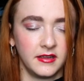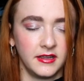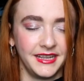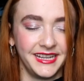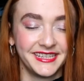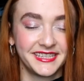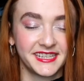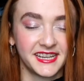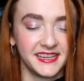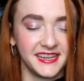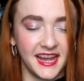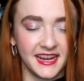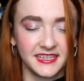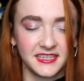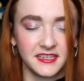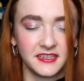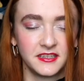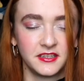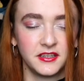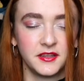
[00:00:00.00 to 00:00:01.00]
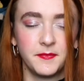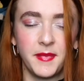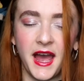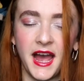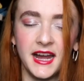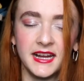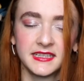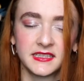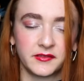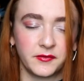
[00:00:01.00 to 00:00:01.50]
is connected to the
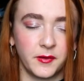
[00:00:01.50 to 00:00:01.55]
past